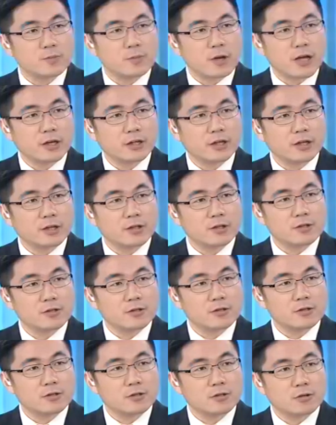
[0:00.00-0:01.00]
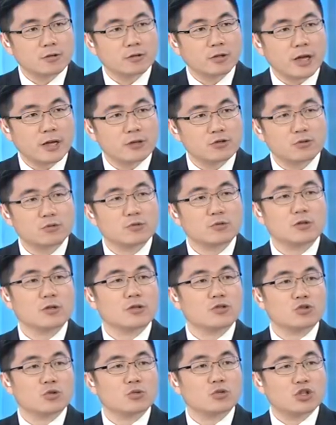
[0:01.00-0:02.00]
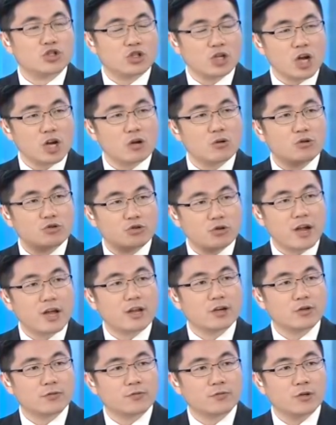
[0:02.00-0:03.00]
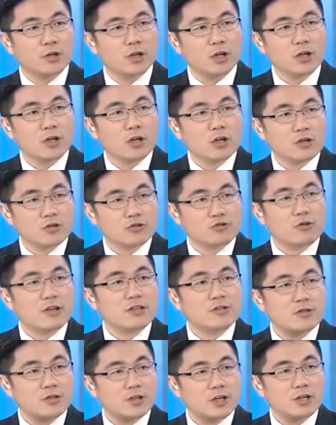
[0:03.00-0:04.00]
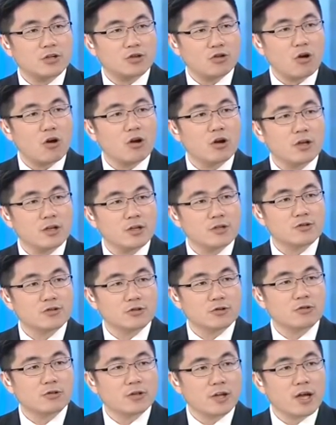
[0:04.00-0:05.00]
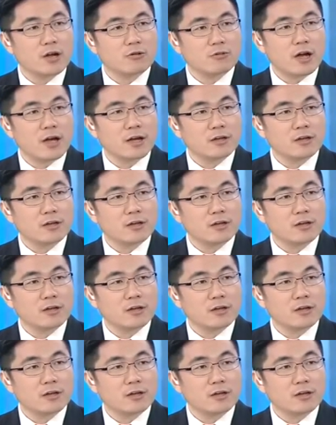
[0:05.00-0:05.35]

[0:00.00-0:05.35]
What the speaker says: these markets. Yeah. Okay, so the general trend of a strengthening dollar is still there,